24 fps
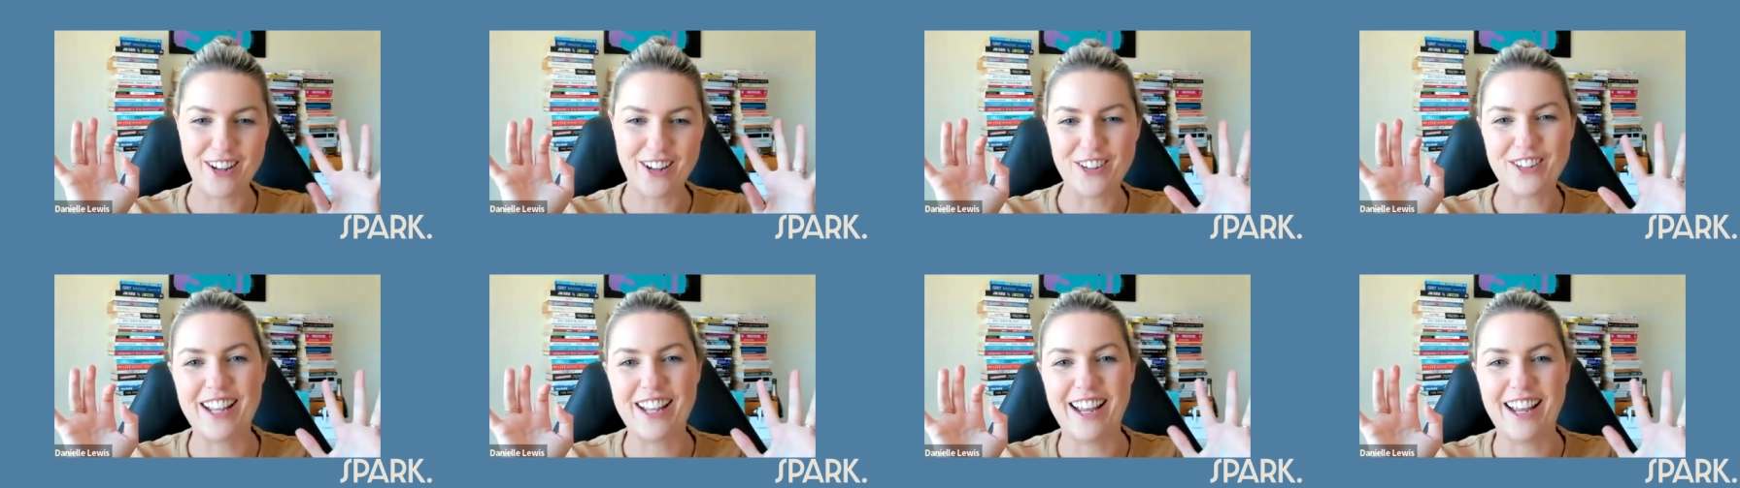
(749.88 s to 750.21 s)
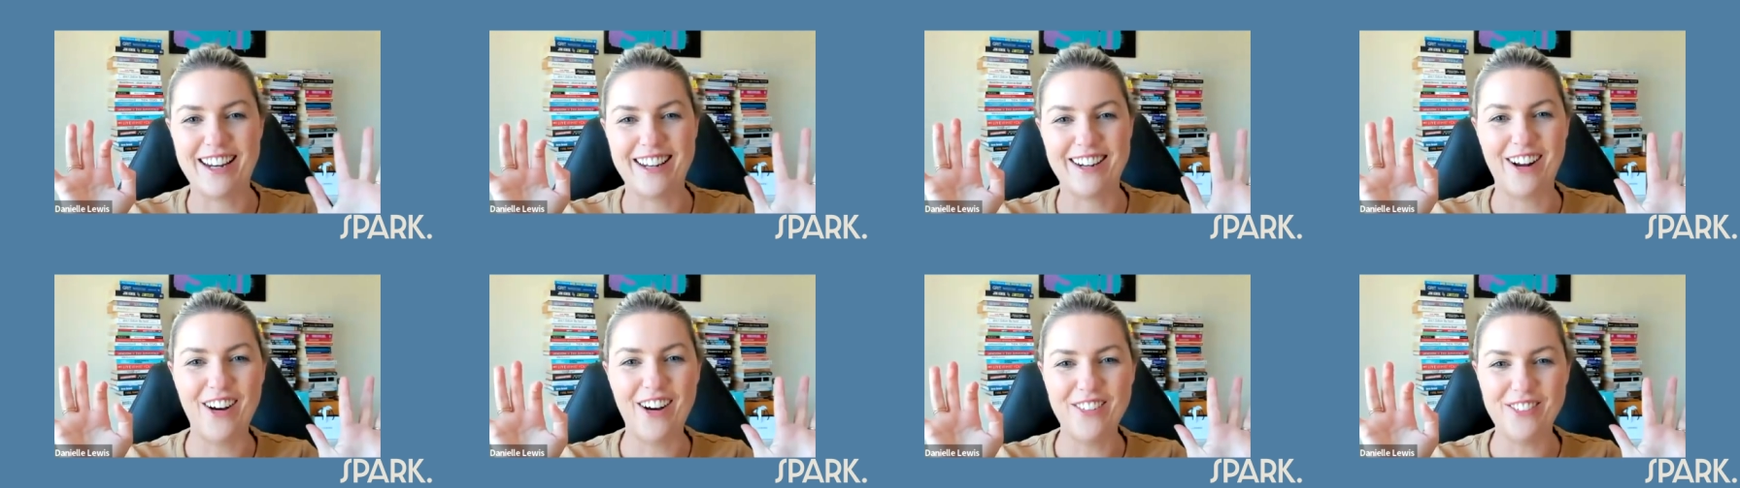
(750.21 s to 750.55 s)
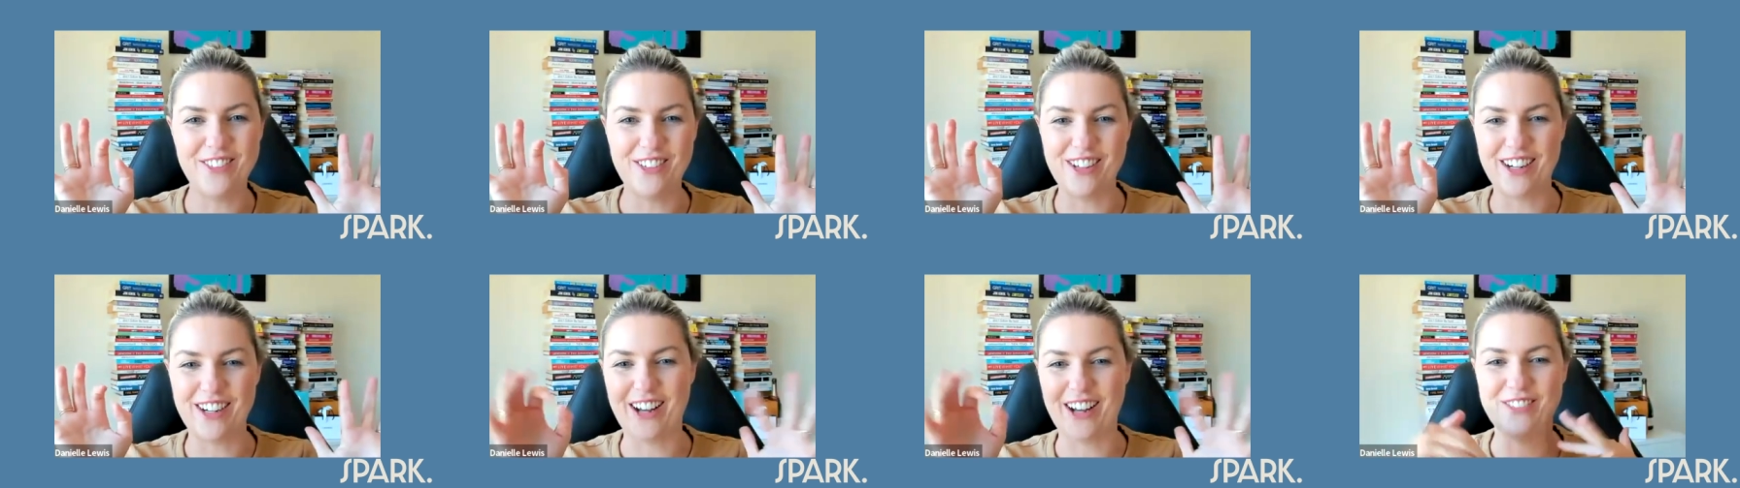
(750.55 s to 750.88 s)
could get in hot
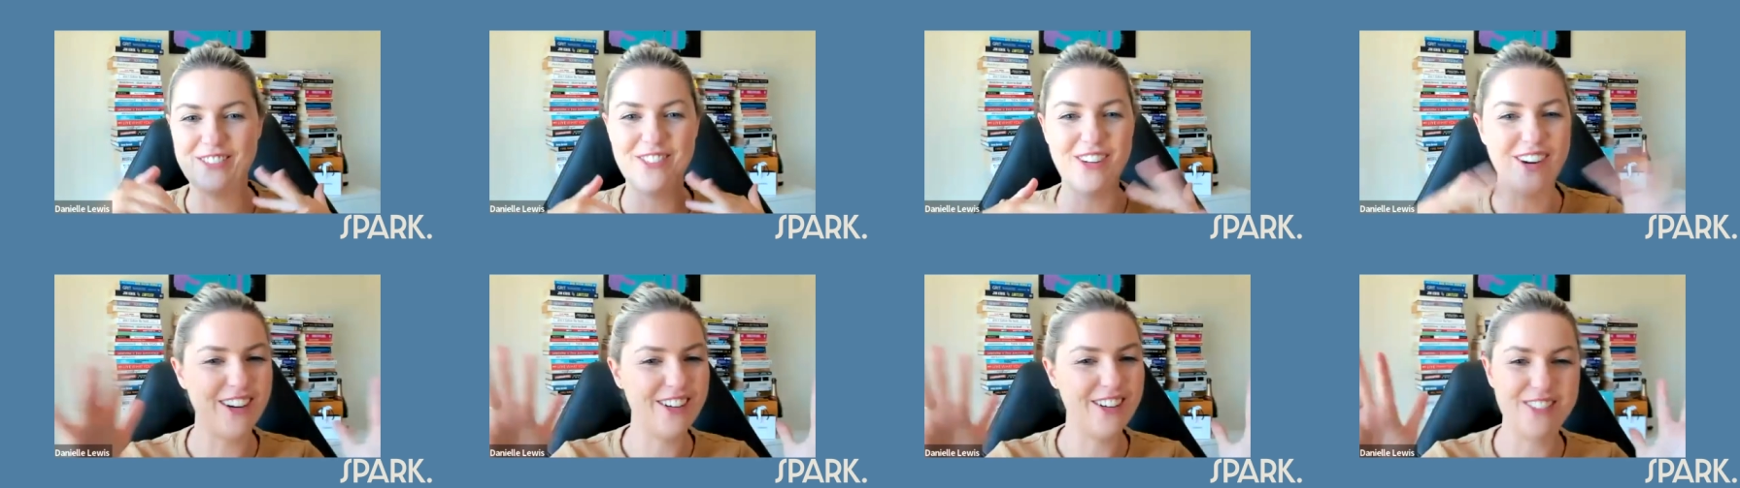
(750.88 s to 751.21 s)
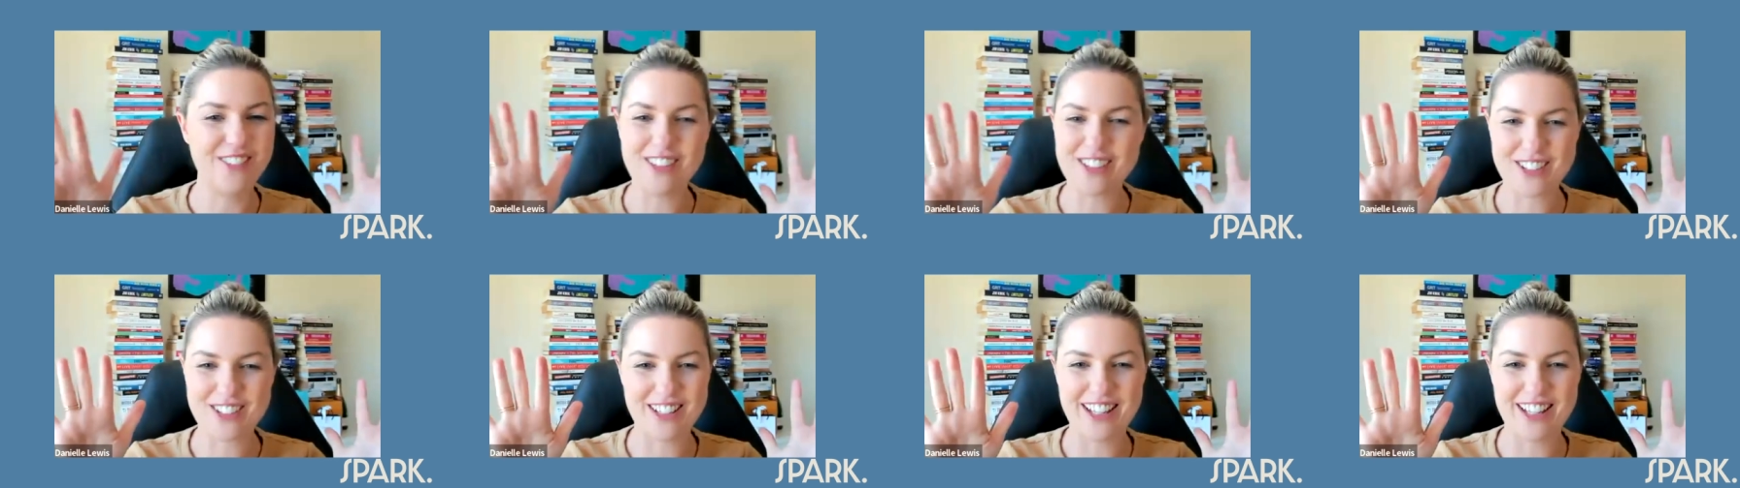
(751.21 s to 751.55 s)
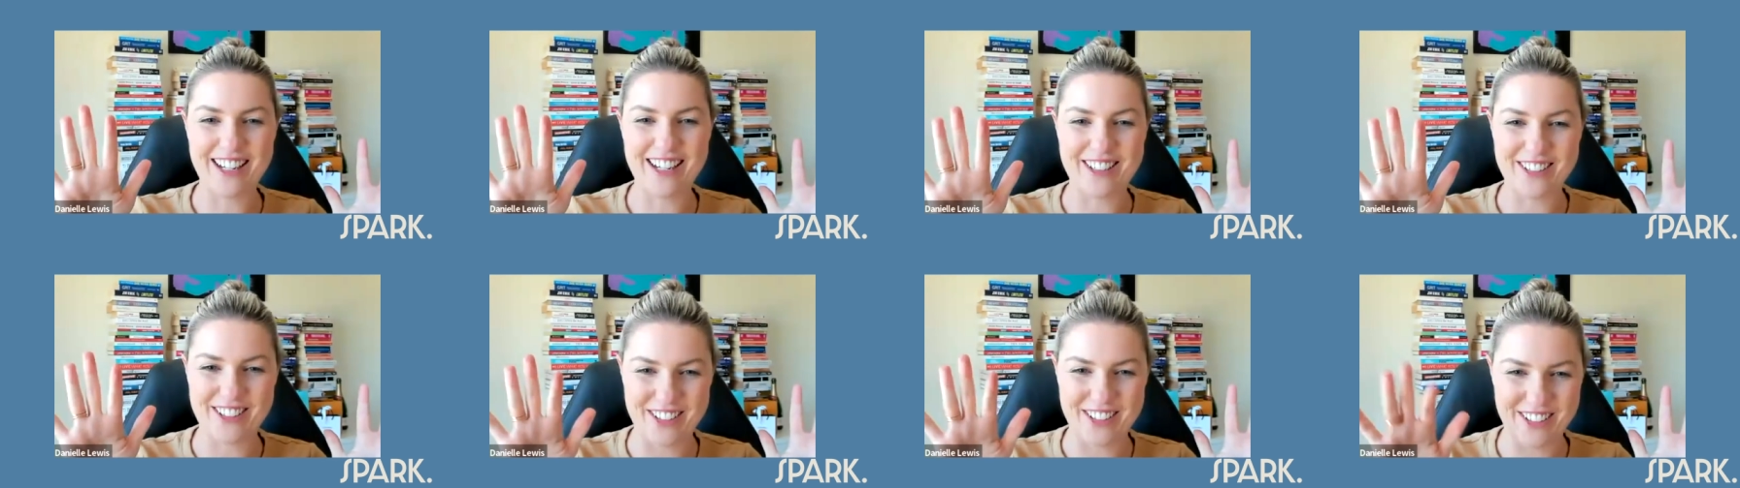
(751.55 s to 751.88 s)
water. What what should
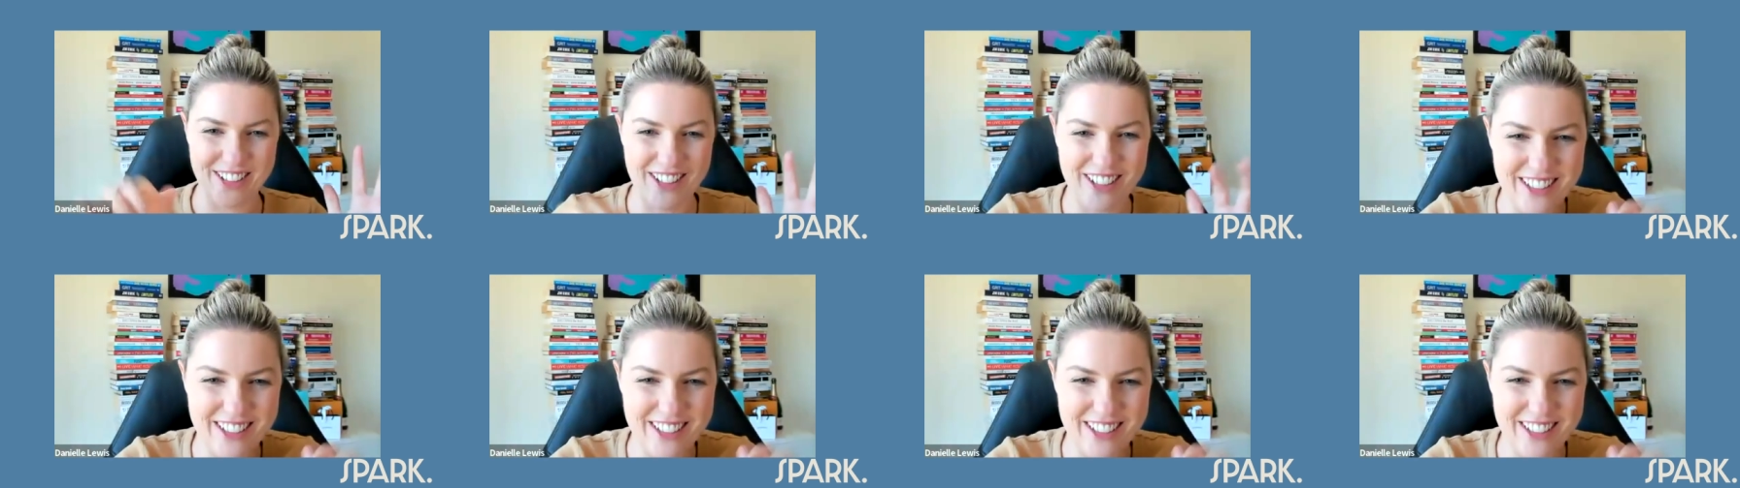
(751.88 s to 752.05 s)
they do?"